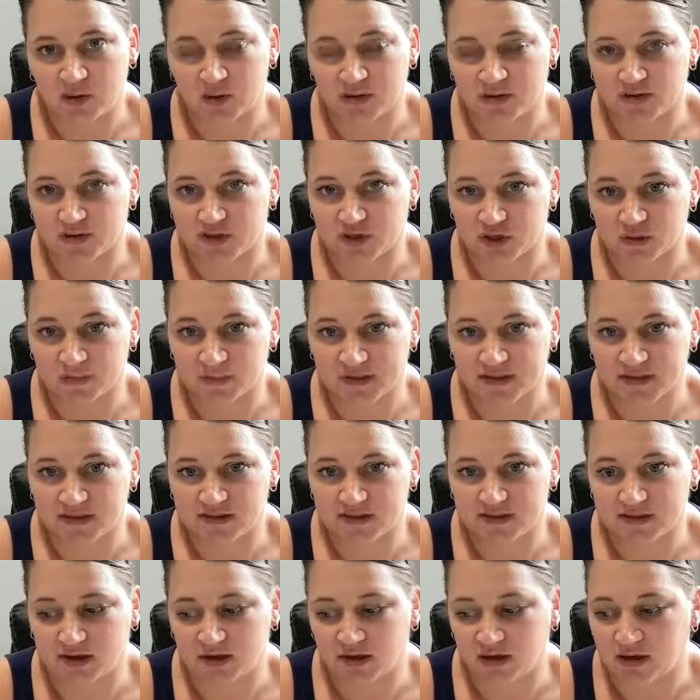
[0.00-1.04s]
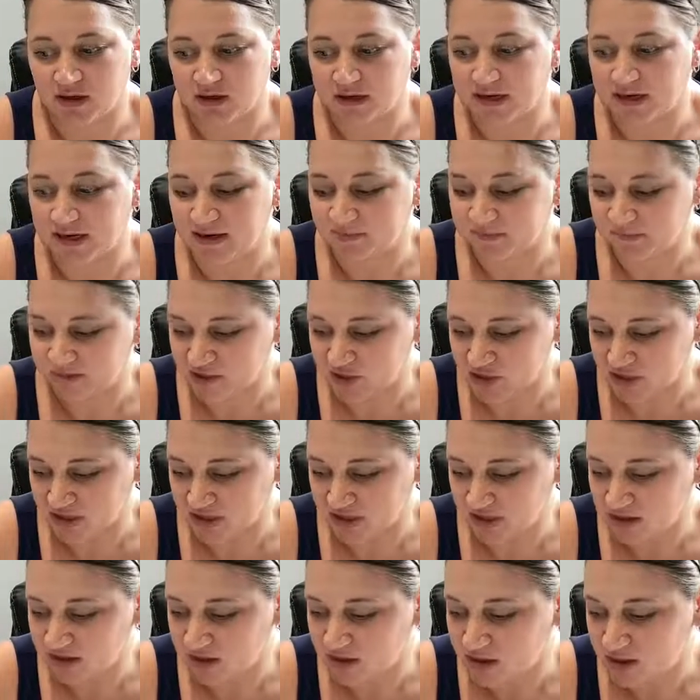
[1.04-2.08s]
with termites on an
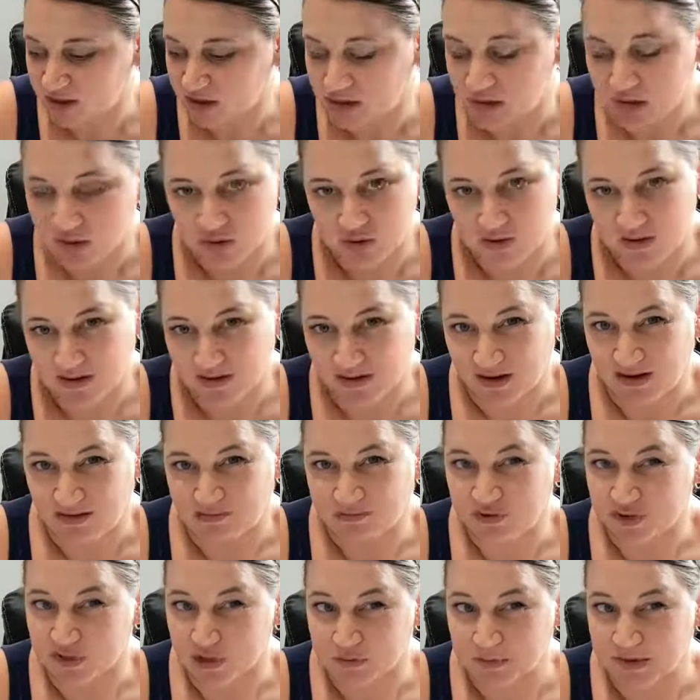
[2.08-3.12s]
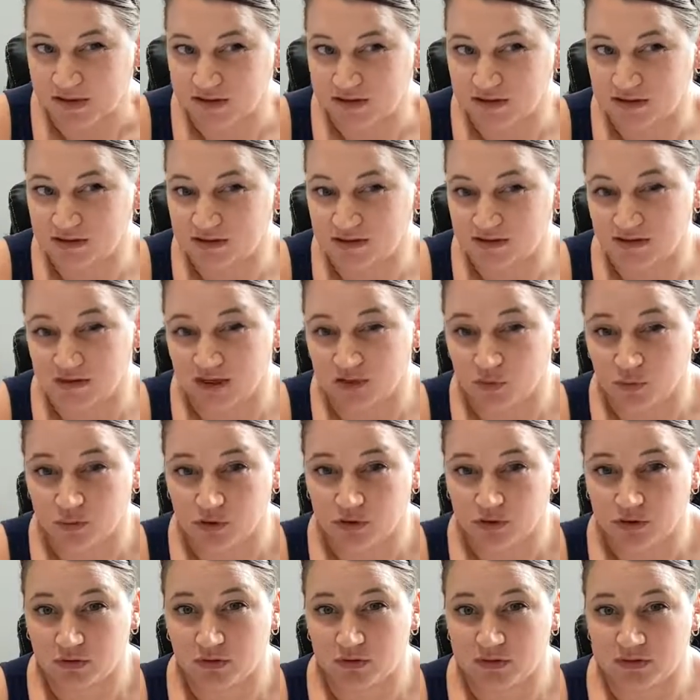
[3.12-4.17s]
FHA, you cannot have termites in order
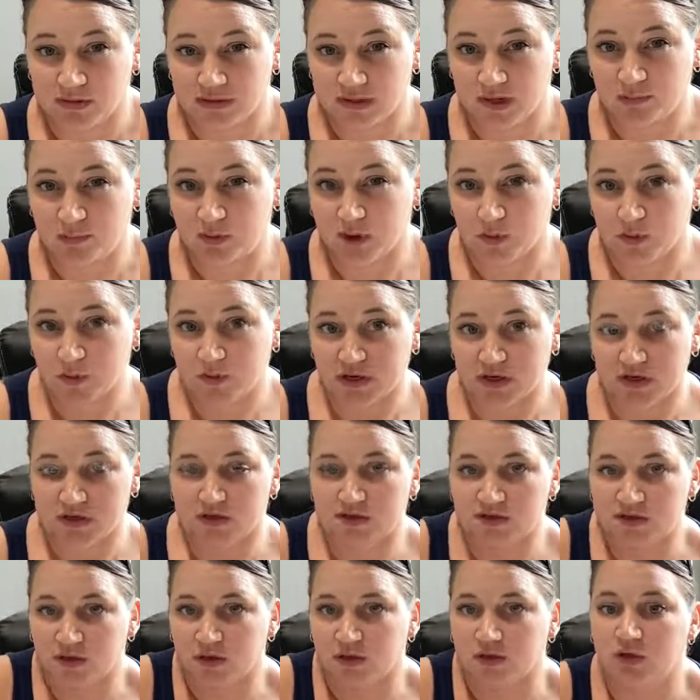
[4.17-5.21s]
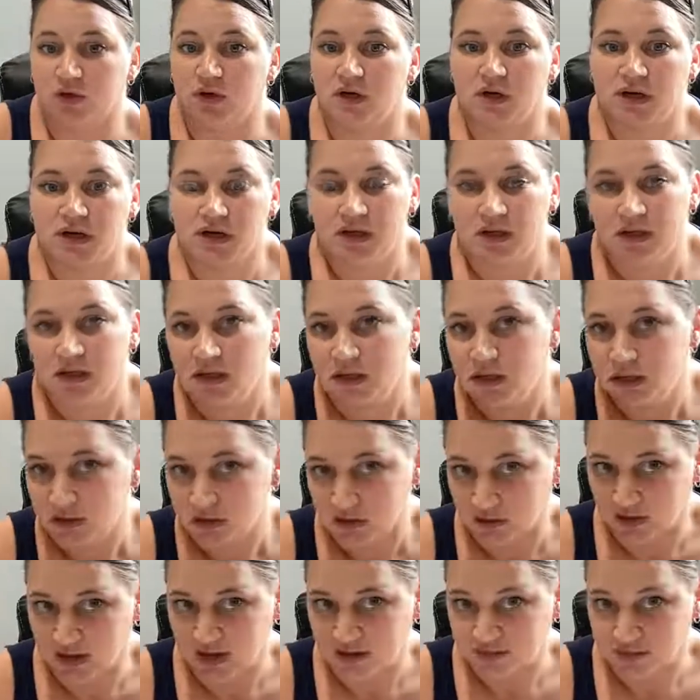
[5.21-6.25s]
to close on that property. So
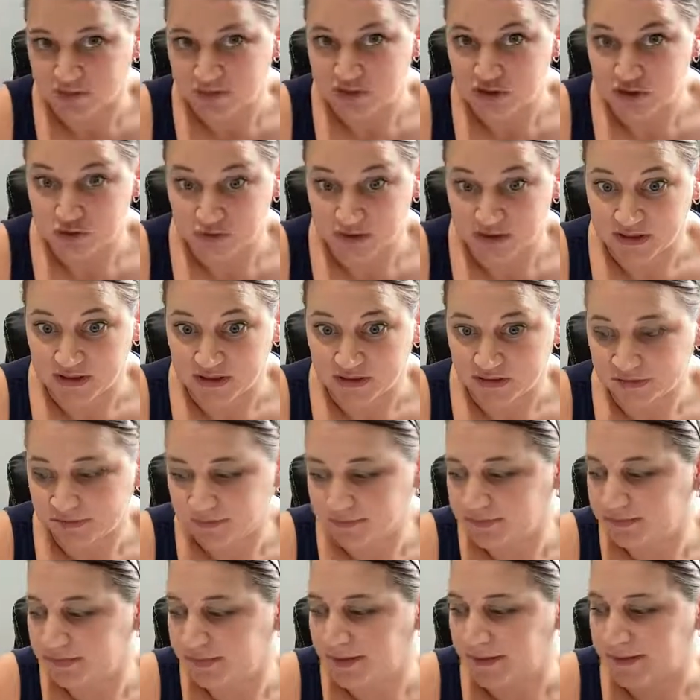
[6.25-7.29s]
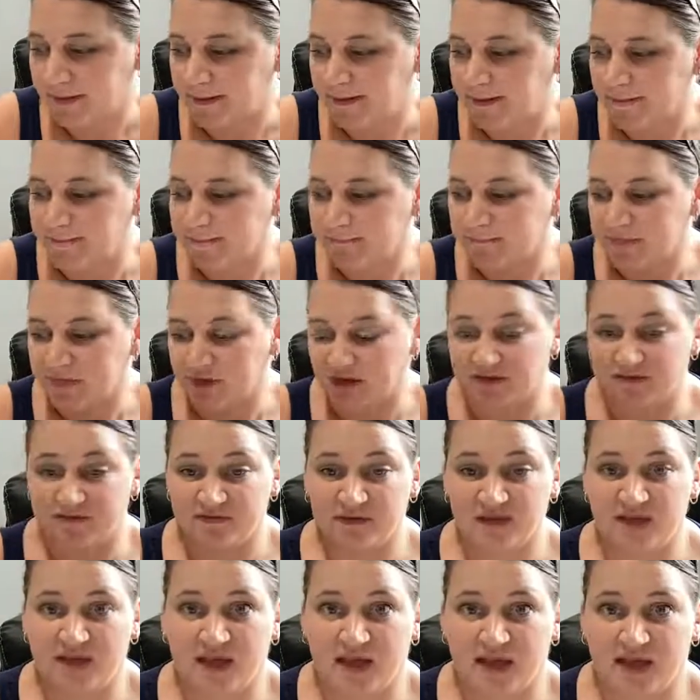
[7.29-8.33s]
they'll have to be treated. A
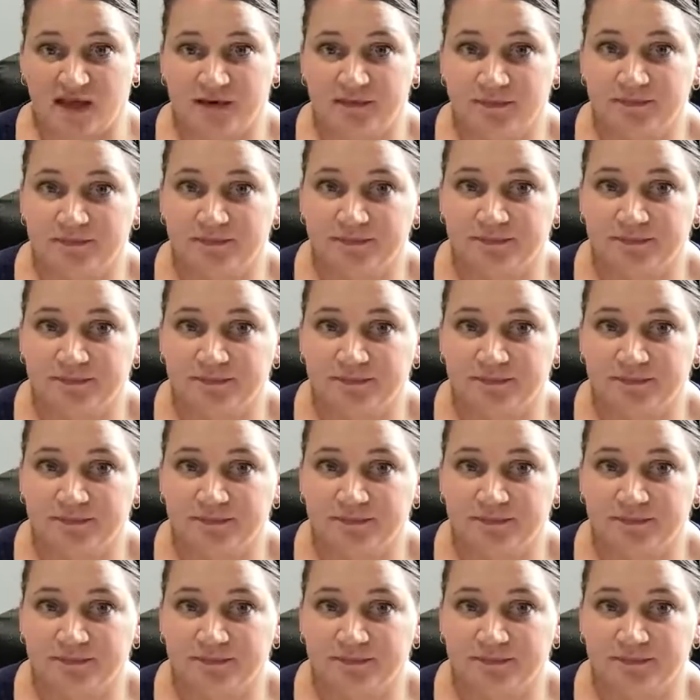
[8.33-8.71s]
VA,